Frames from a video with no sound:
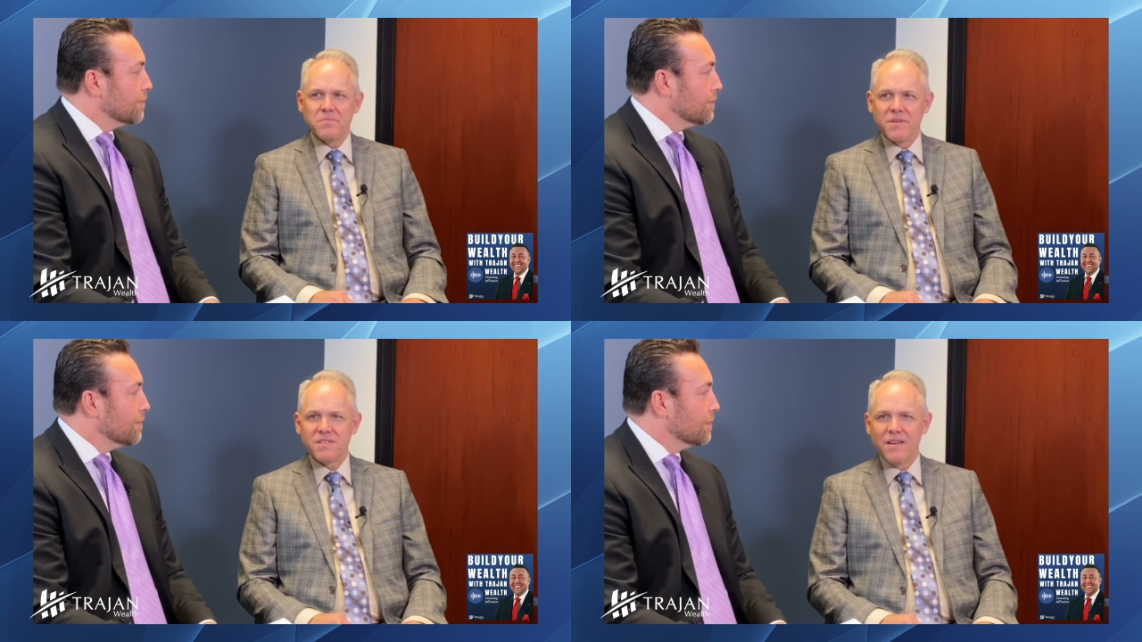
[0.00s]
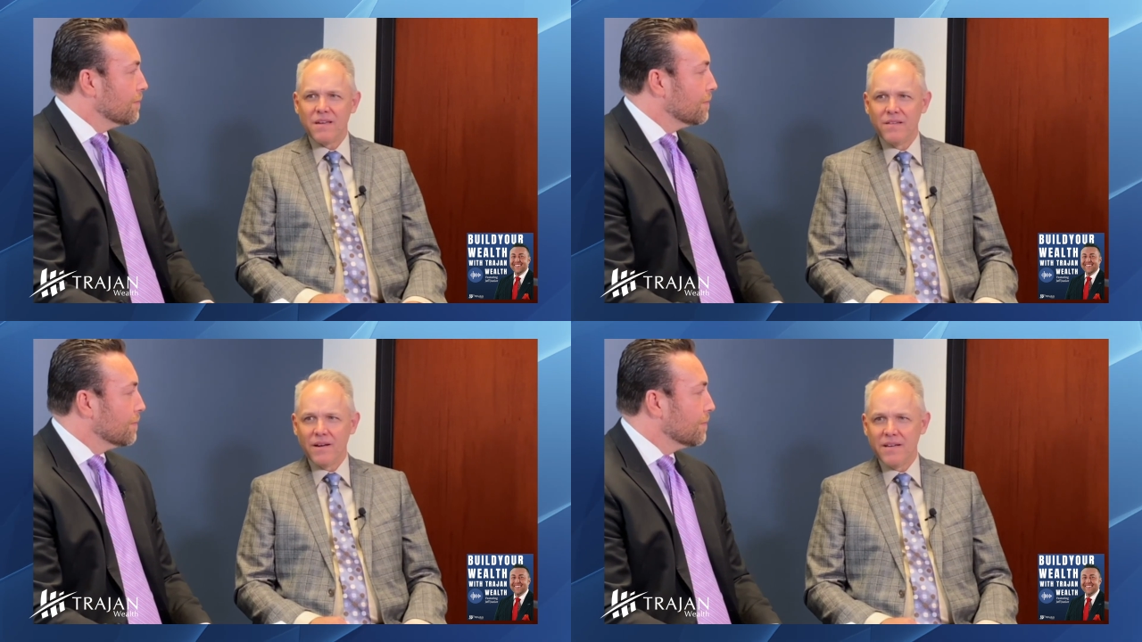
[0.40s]
Speaker 1: mistake
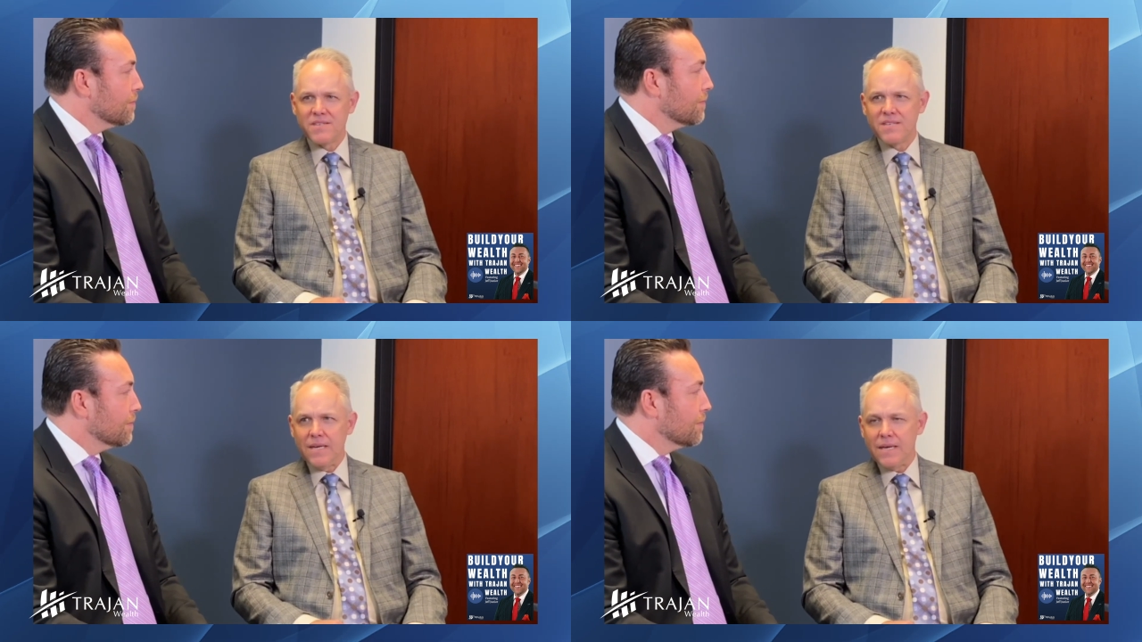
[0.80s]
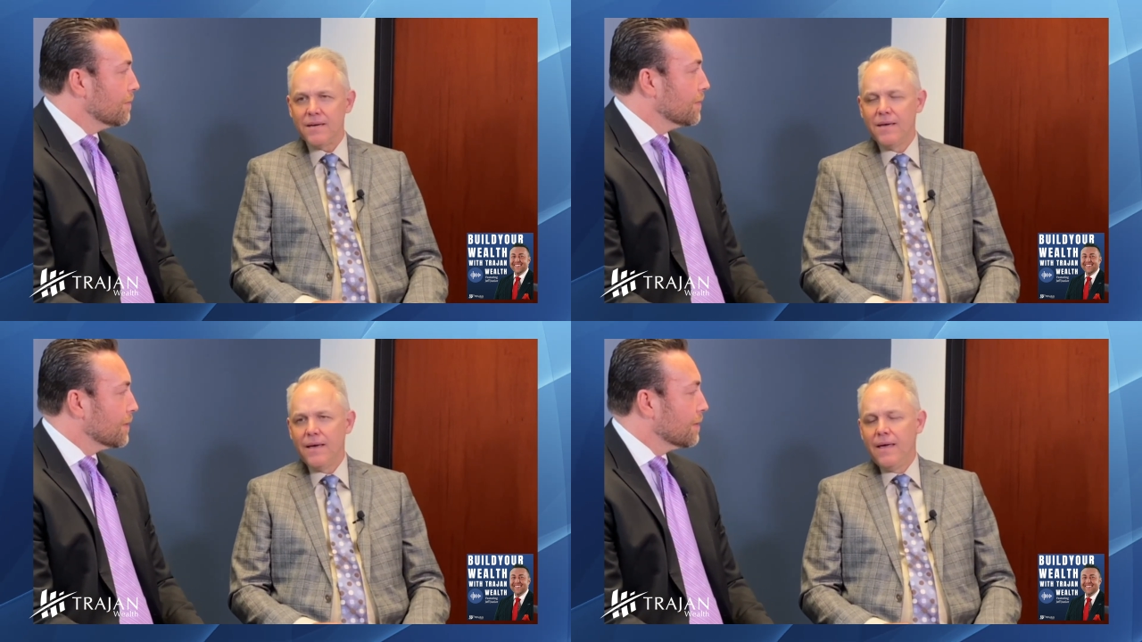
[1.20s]
that I see.
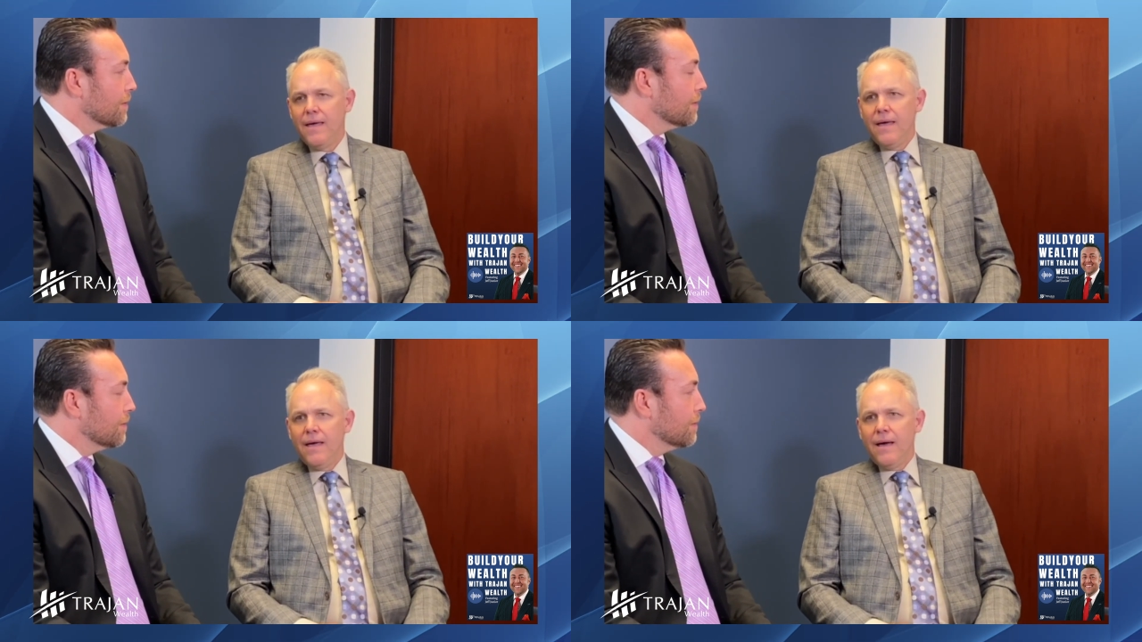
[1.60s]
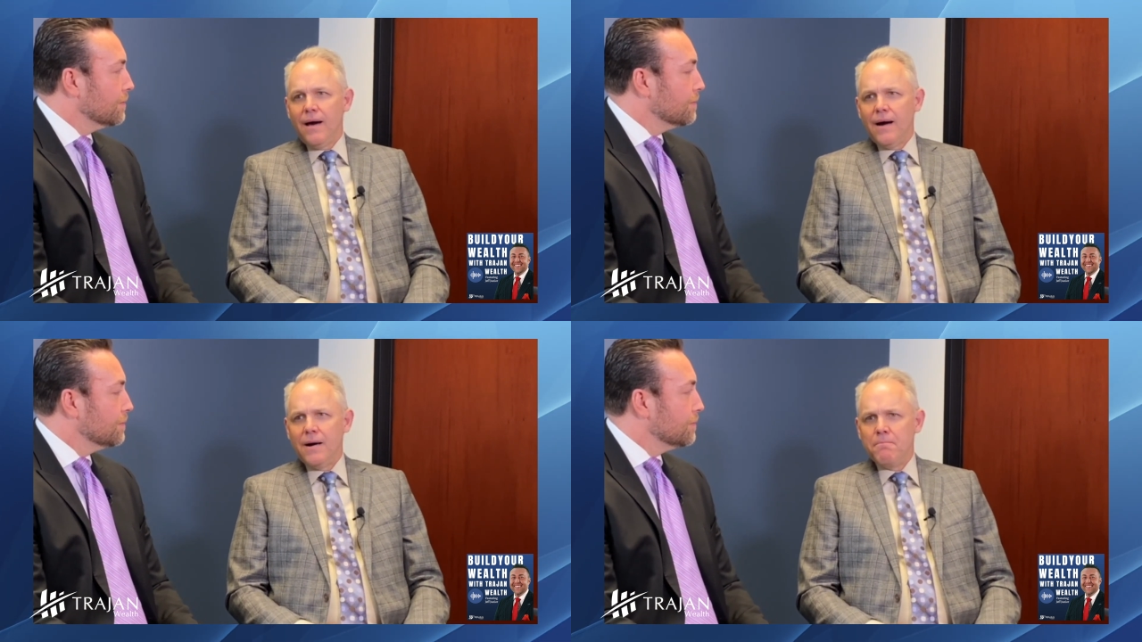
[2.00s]

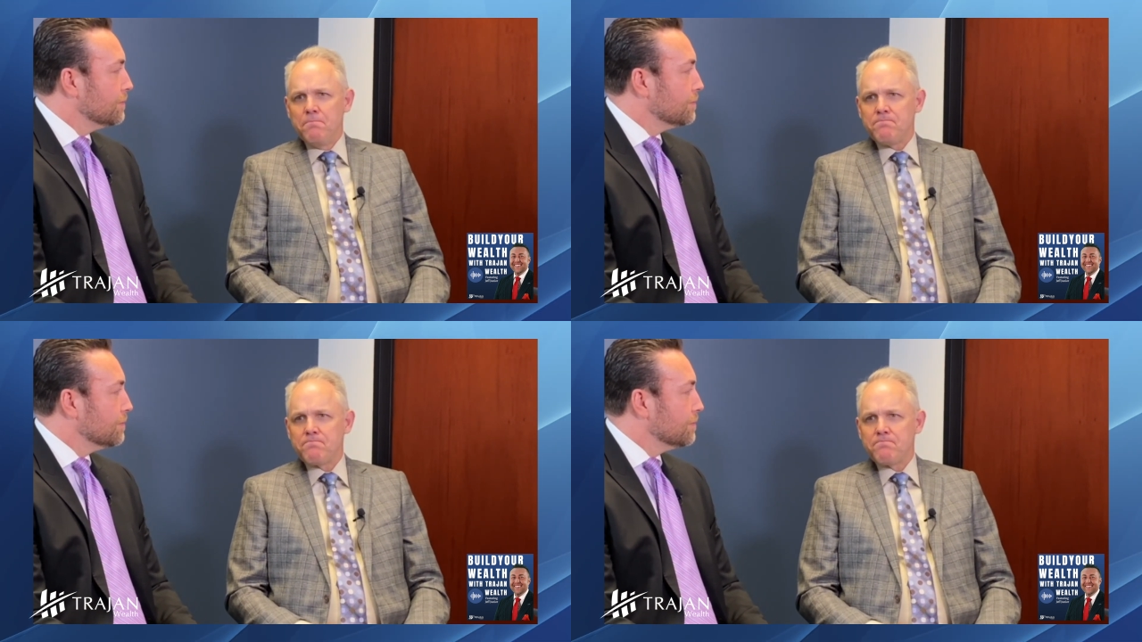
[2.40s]
Um,